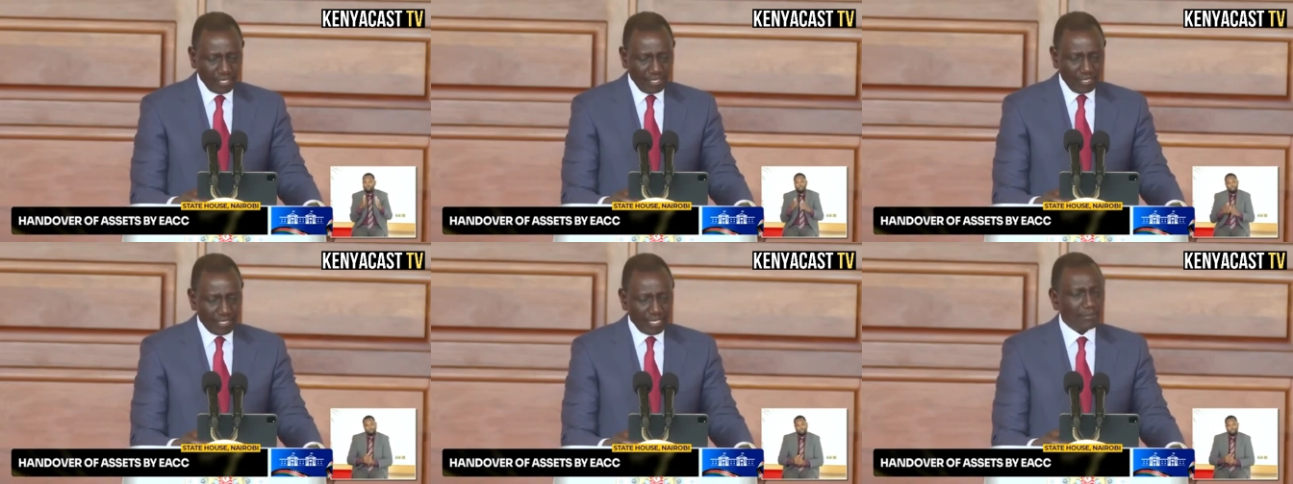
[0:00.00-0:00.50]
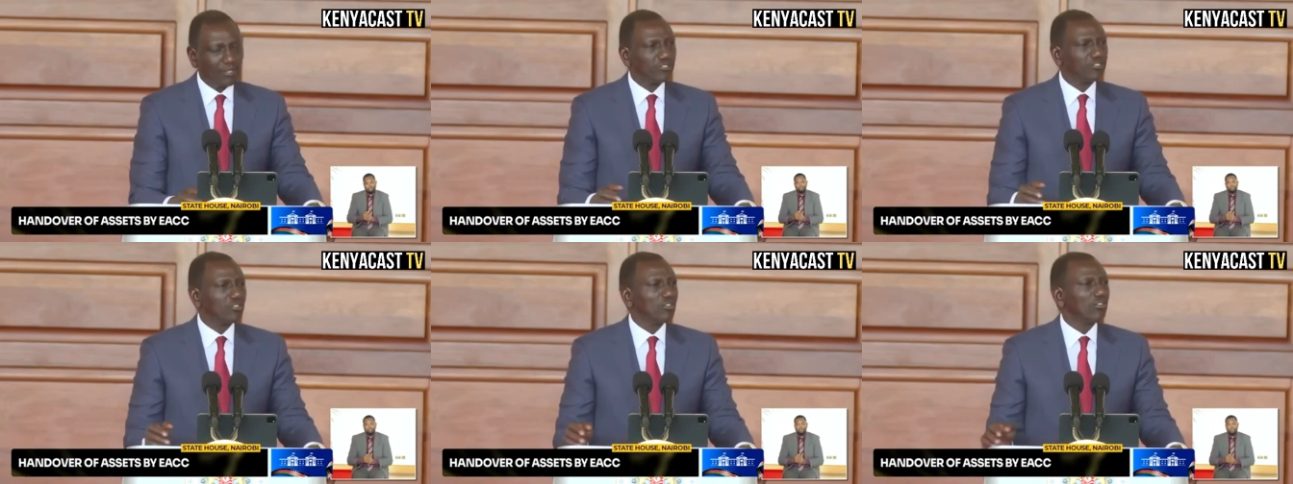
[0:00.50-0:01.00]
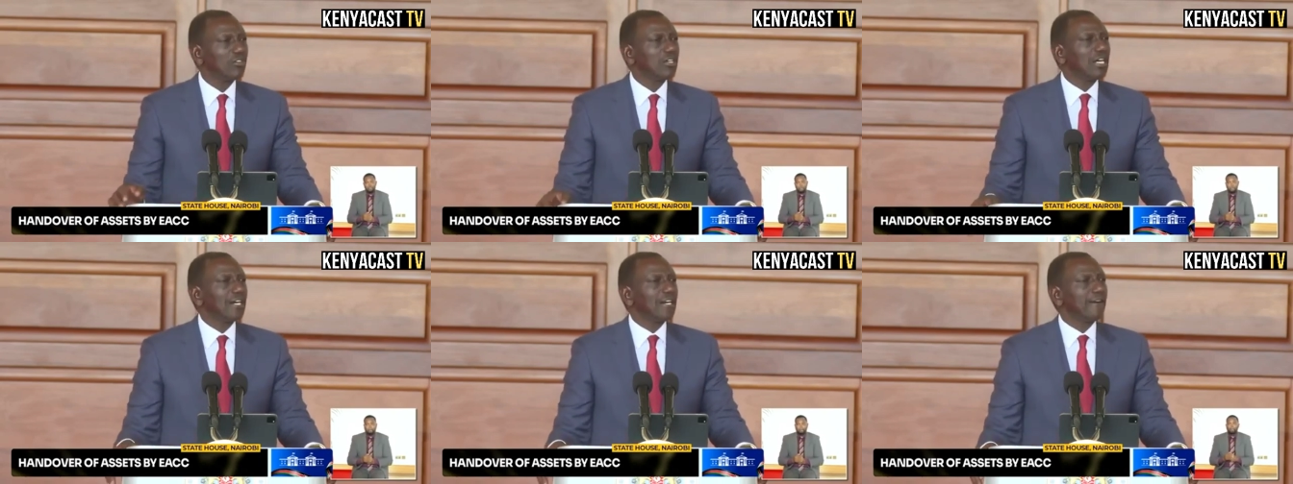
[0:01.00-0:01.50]
Let me also
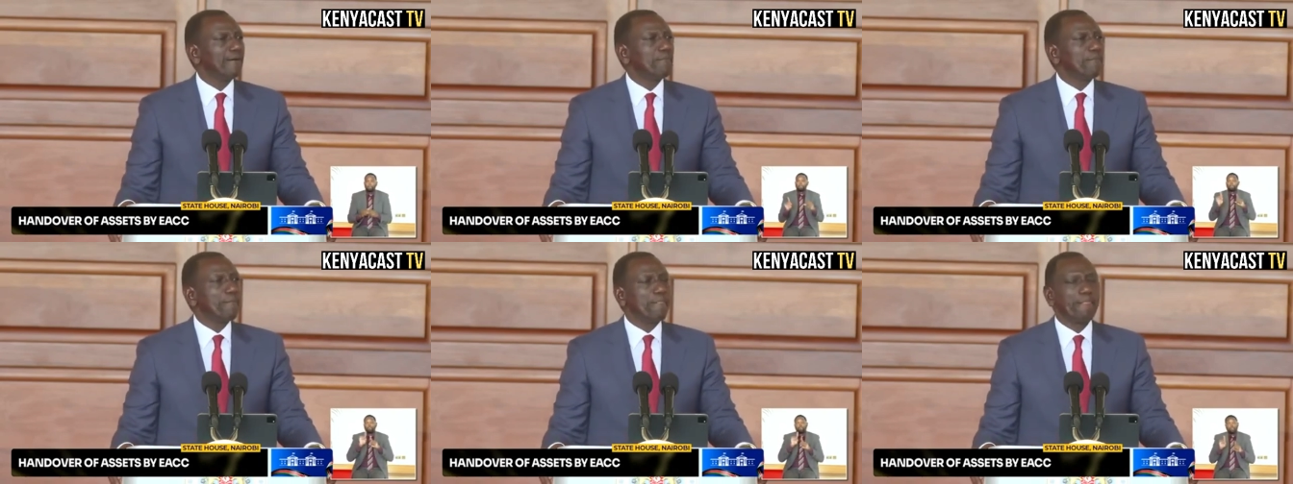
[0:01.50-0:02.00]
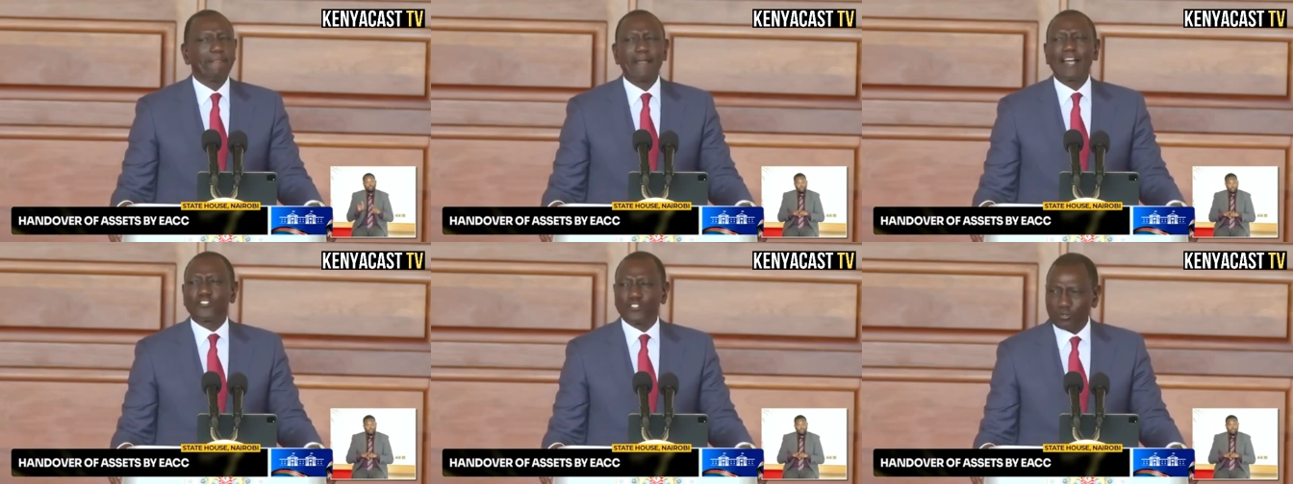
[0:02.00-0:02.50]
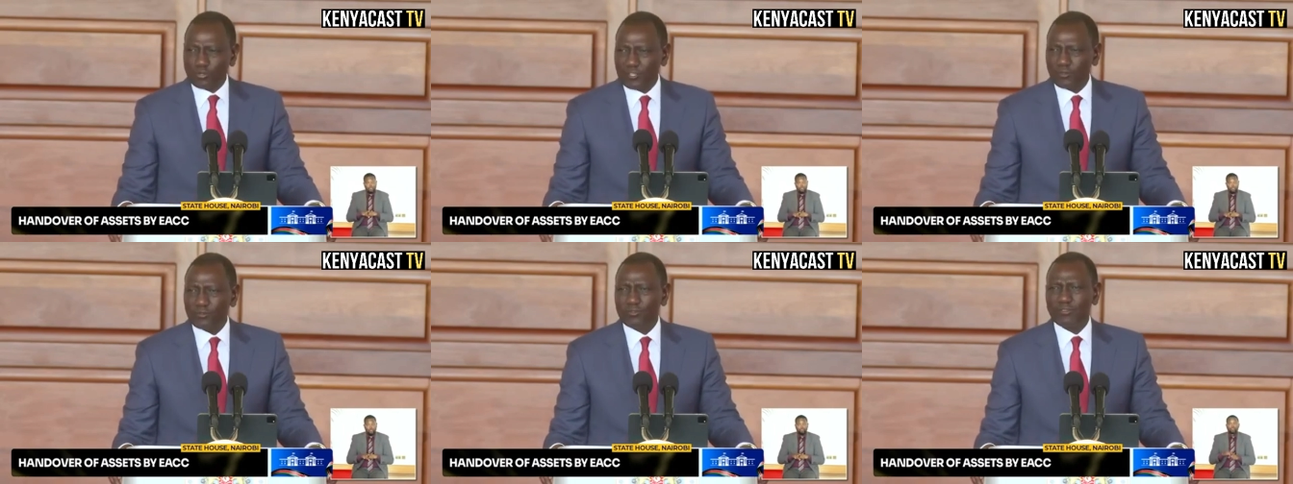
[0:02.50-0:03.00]
um, assure
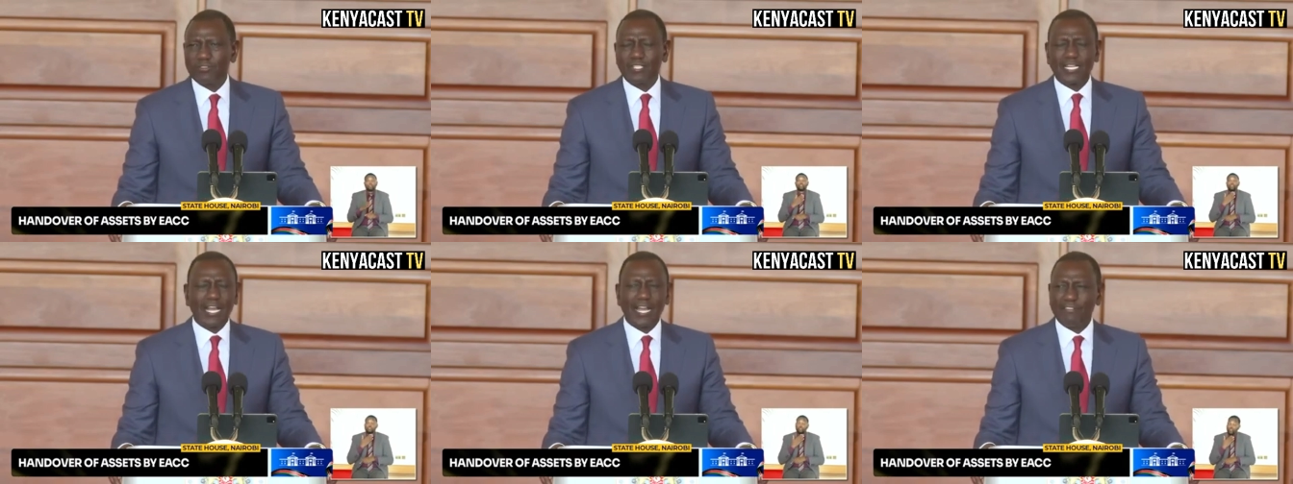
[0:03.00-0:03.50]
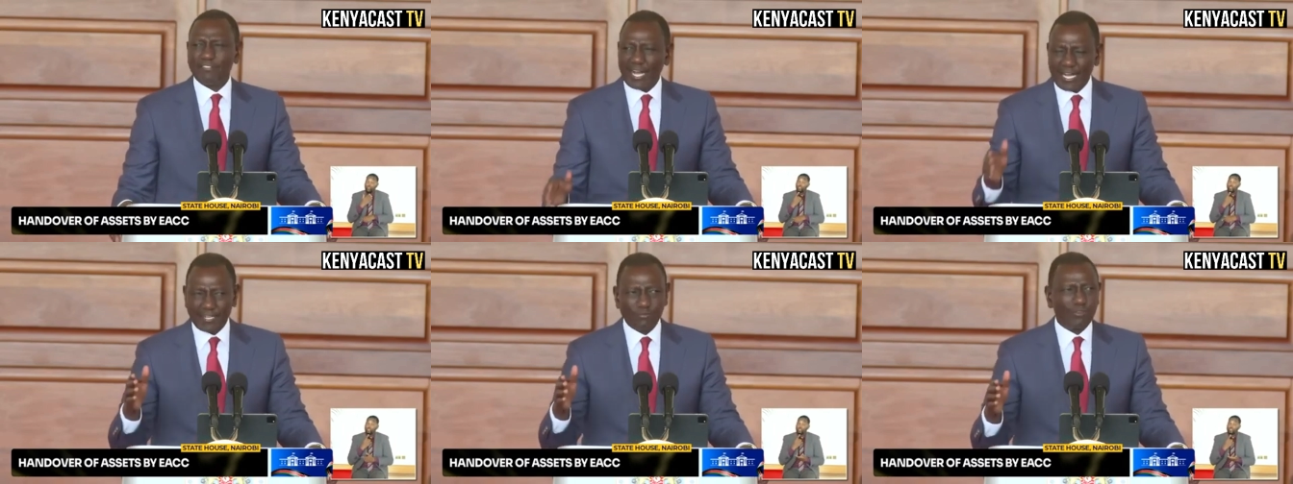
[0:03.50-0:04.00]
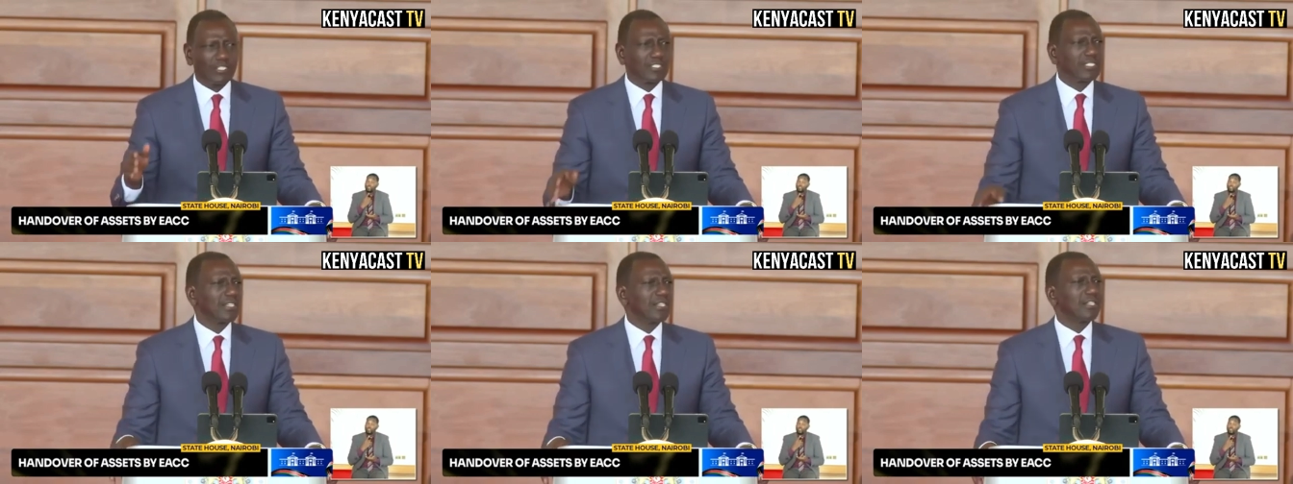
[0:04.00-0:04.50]
you that I have heard
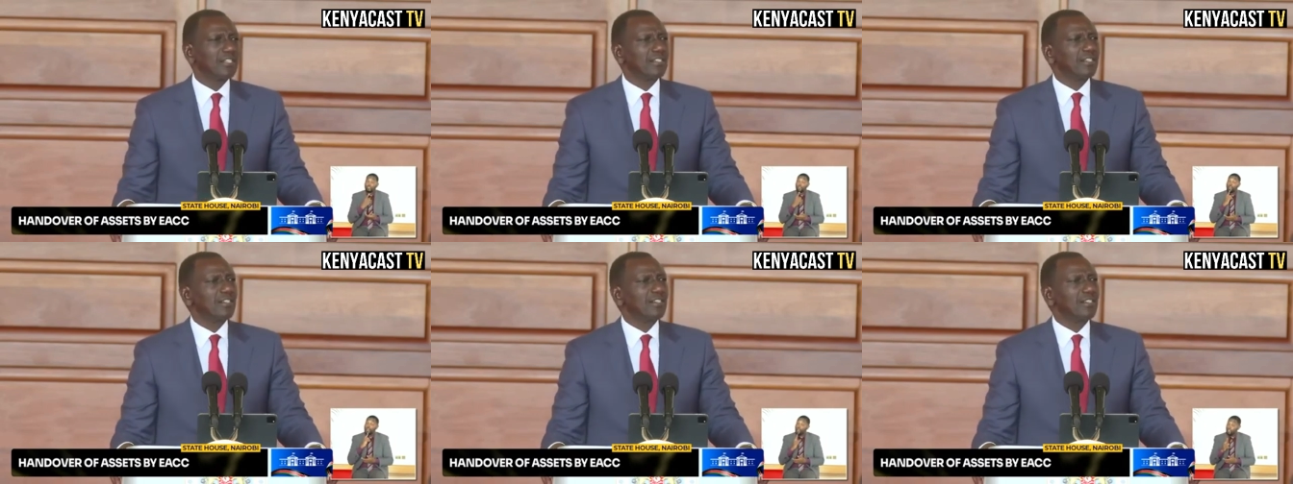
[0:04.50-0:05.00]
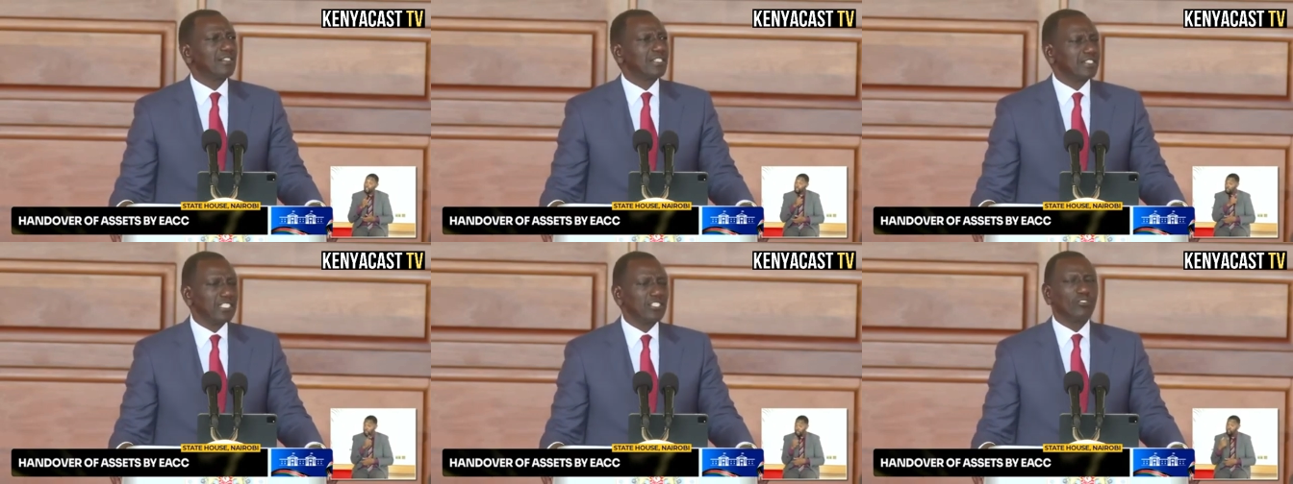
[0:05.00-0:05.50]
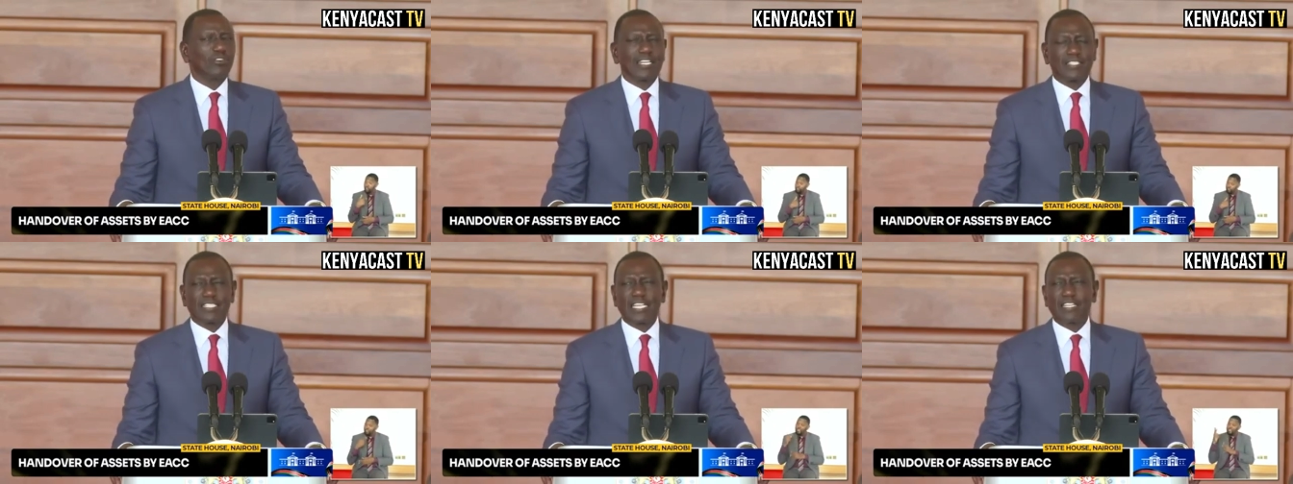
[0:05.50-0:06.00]
what the C E O has
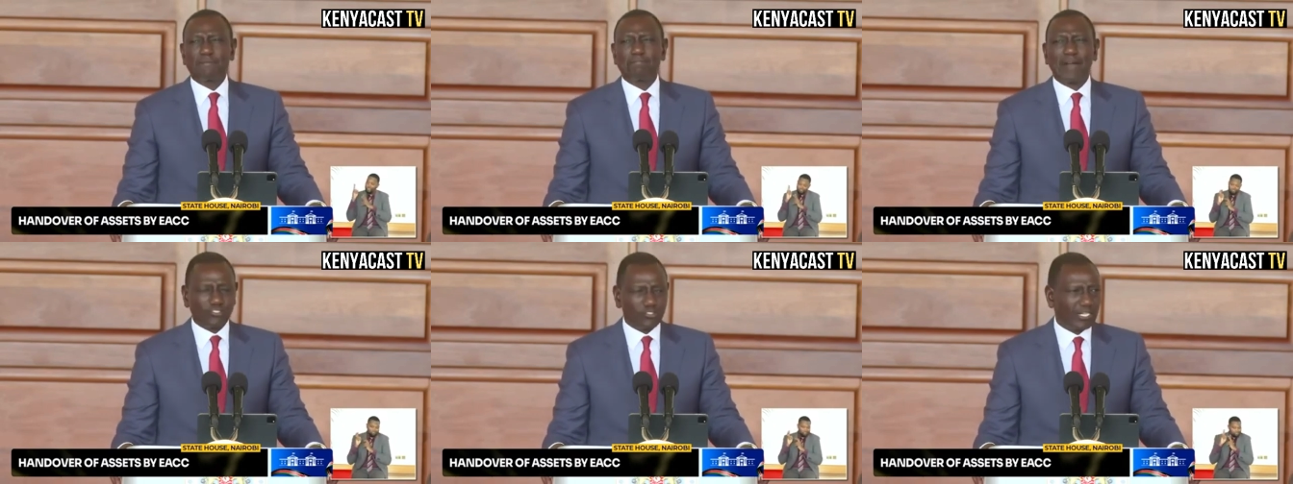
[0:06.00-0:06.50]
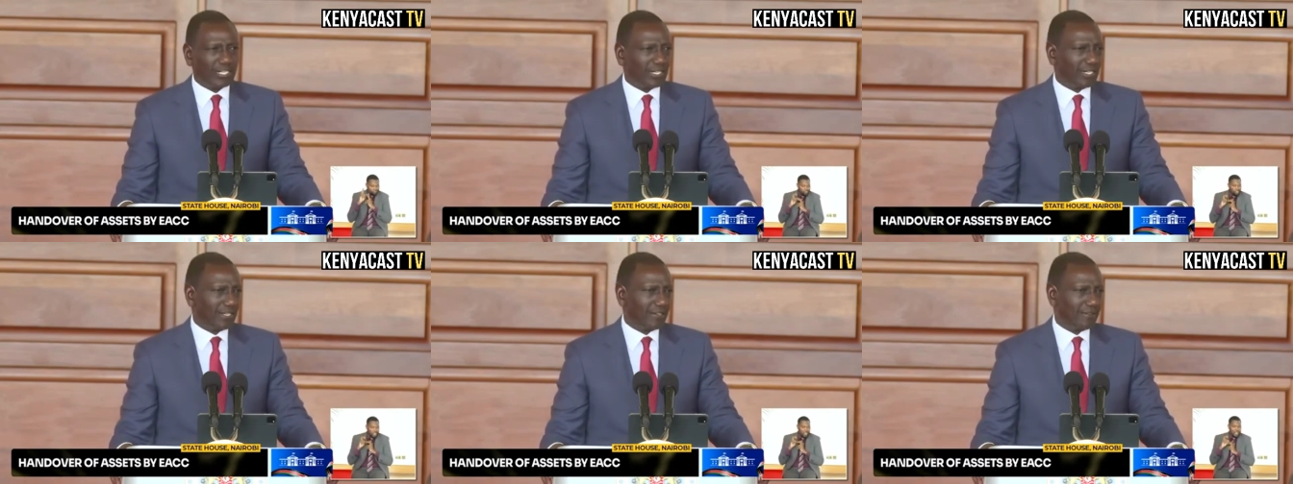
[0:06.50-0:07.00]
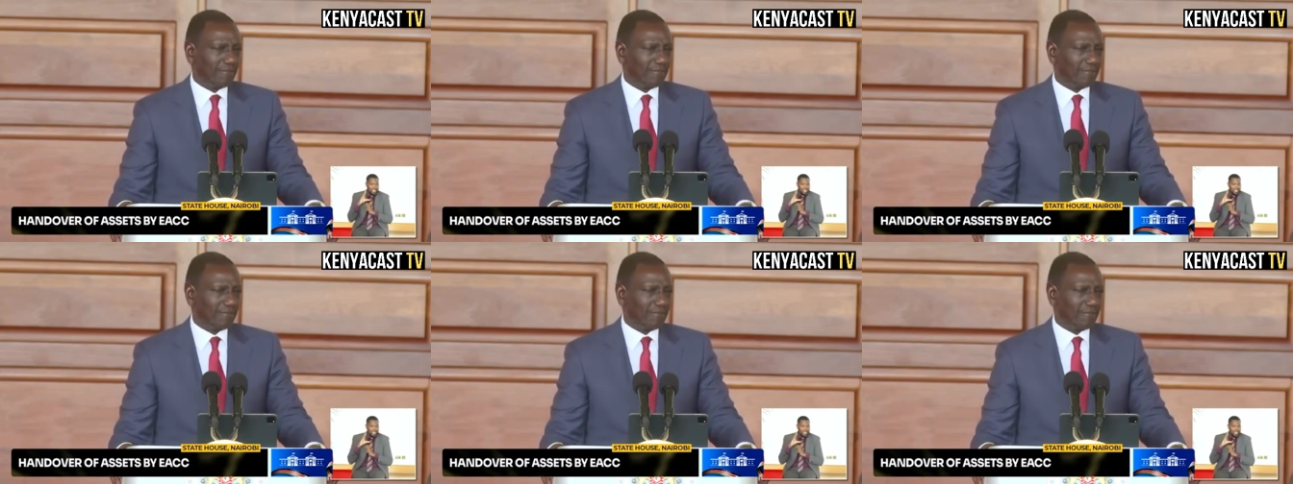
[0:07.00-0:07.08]
said passionately